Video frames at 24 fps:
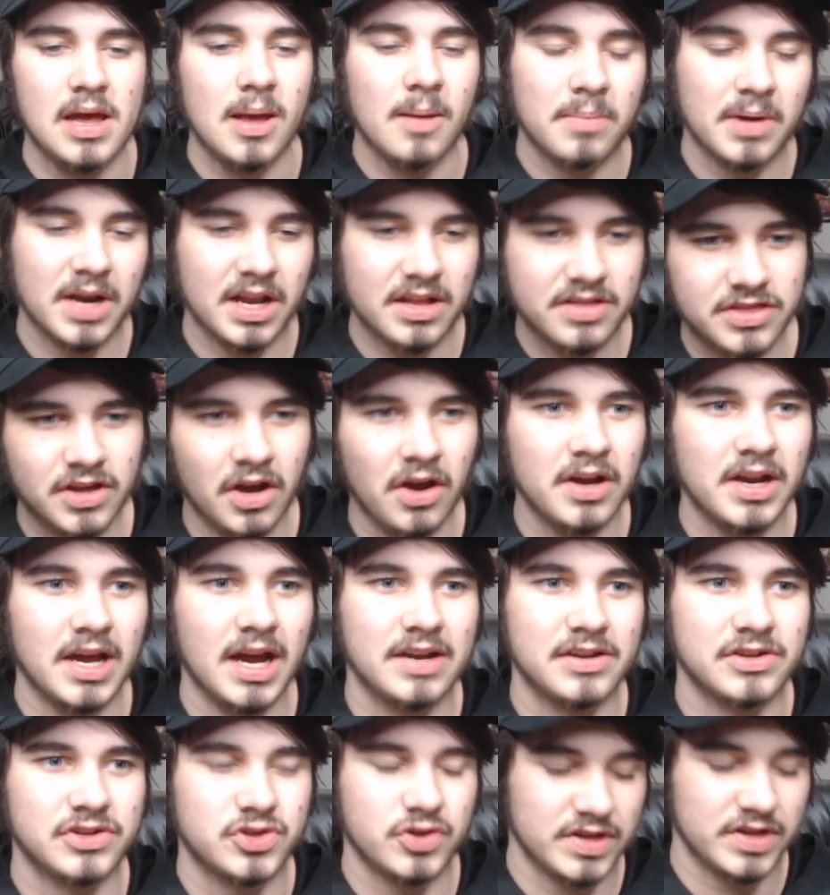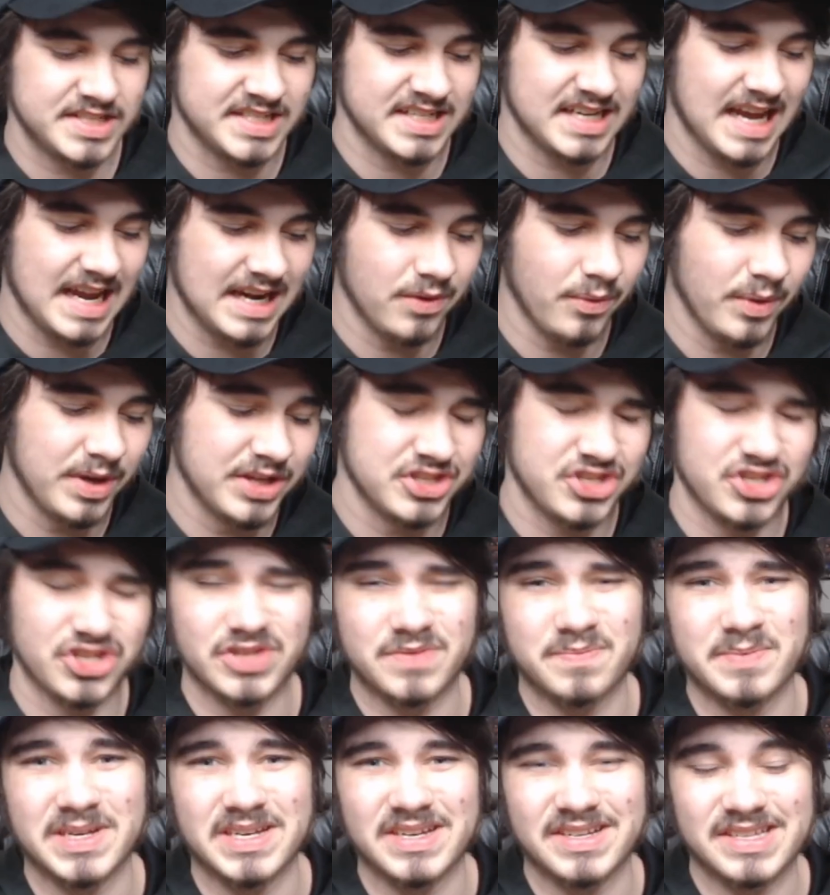but I thought I'd address it anyways
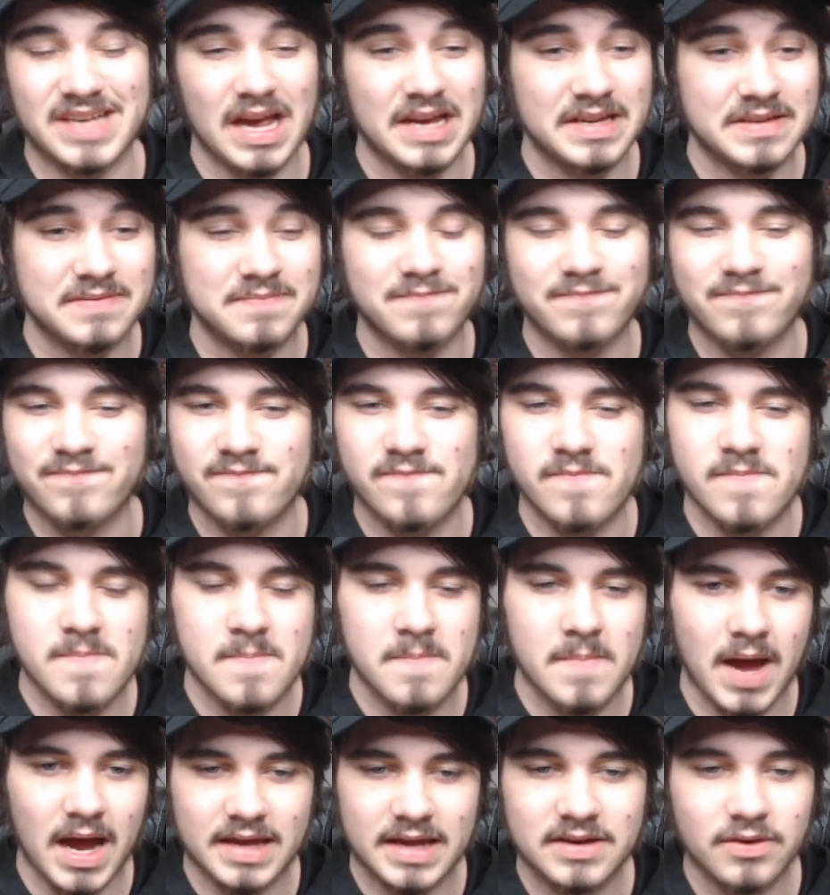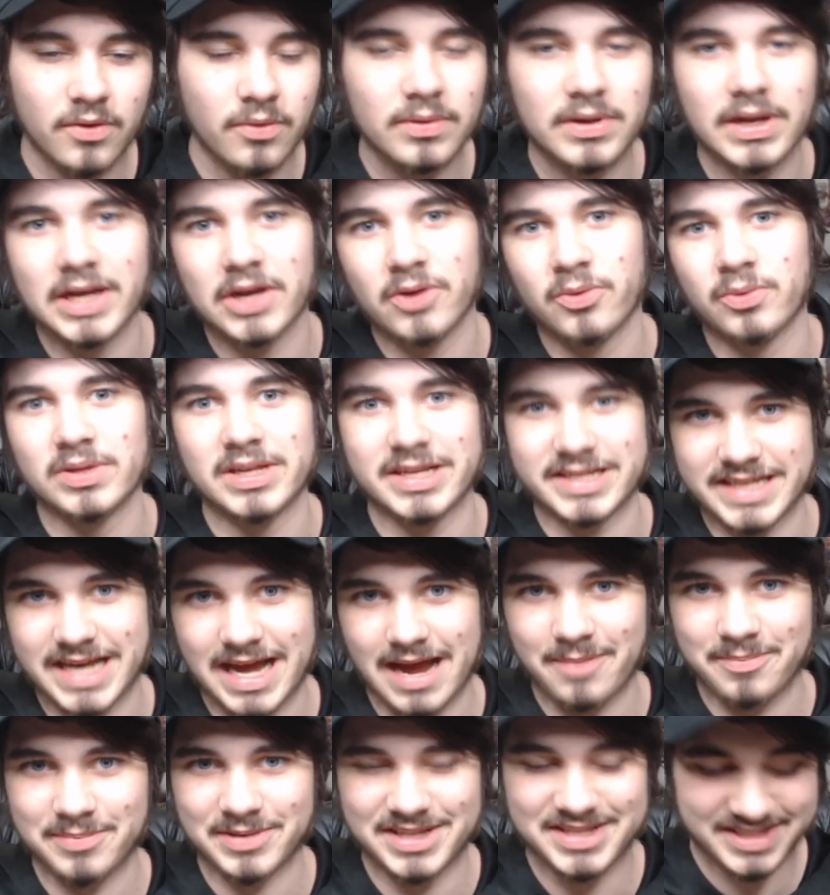just because I don't like when this
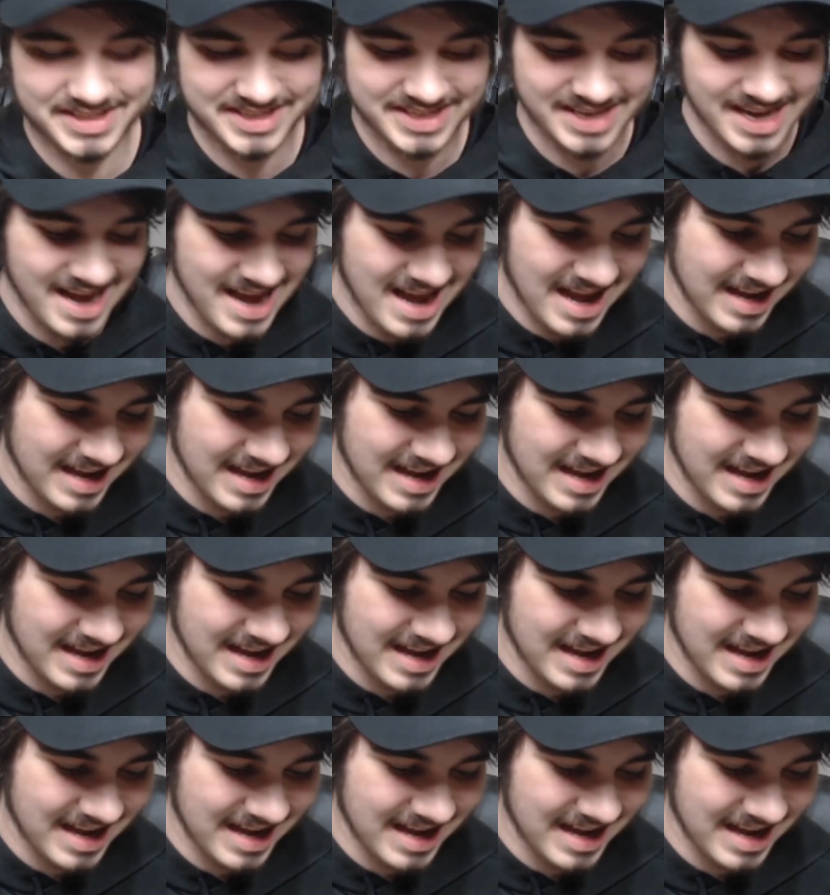happens.